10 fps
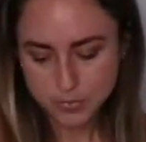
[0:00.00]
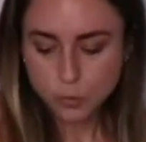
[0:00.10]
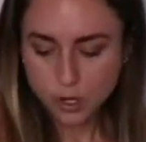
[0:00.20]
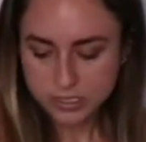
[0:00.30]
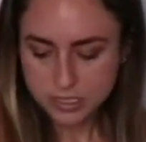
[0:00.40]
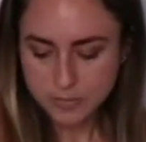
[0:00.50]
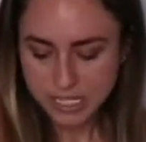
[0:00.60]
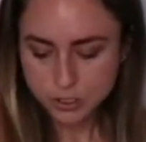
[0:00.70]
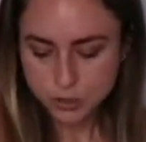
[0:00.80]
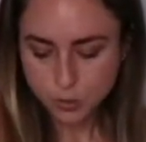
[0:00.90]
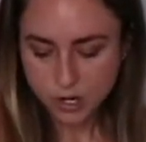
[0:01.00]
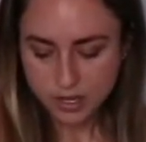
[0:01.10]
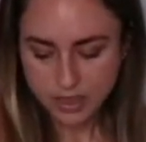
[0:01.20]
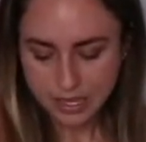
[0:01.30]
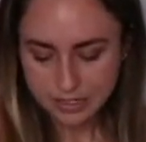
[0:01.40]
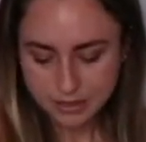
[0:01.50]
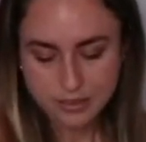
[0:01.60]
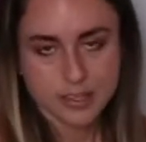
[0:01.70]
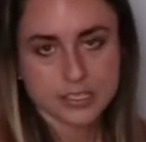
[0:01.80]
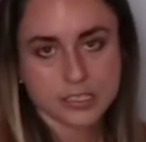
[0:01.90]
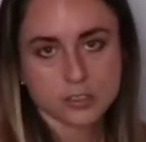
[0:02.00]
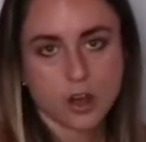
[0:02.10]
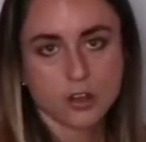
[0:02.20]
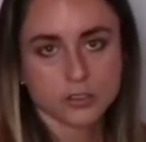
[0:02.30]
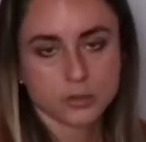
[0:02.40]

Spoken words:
You want to make sure that this is also